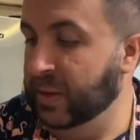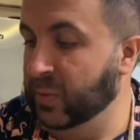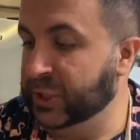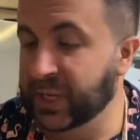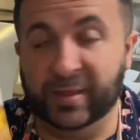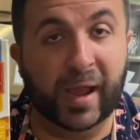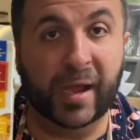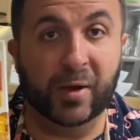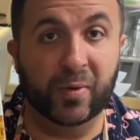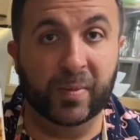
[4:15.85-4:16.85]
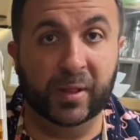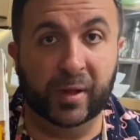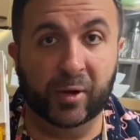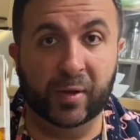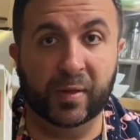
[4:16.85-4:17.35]
which is 900
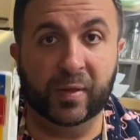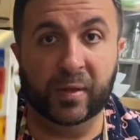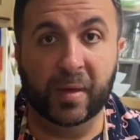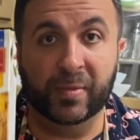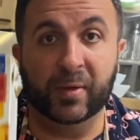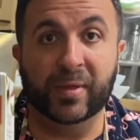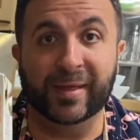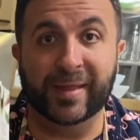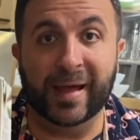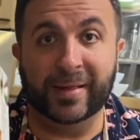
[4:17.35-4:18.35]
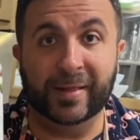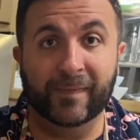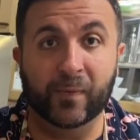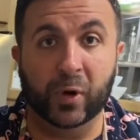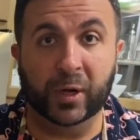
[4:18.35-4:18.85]
milliliters, comes out to exactly
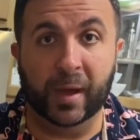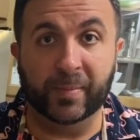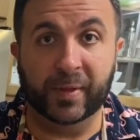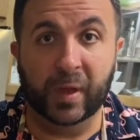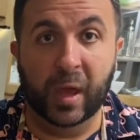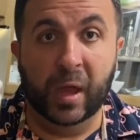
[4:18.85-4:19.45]
4 cups.